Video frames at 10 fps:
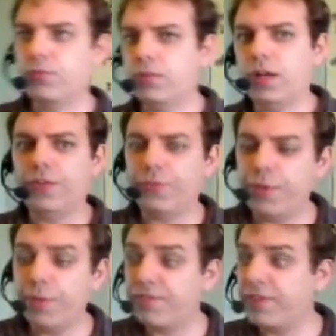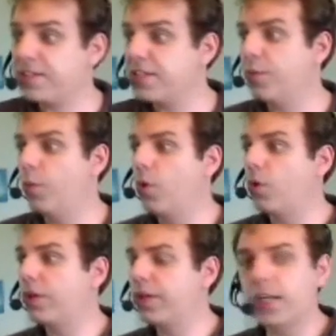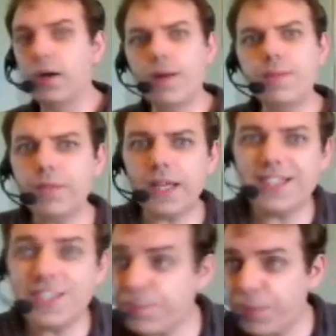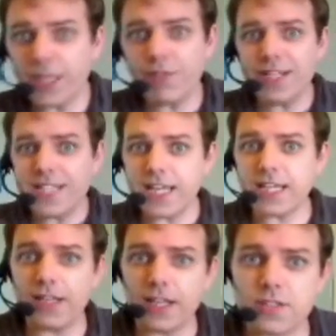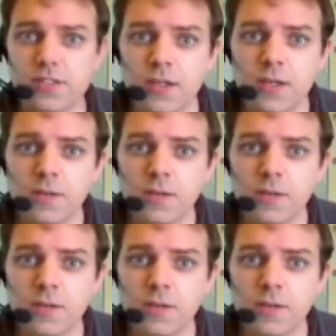Well, I thought you might fancy a walk. It's bloody ridiculous.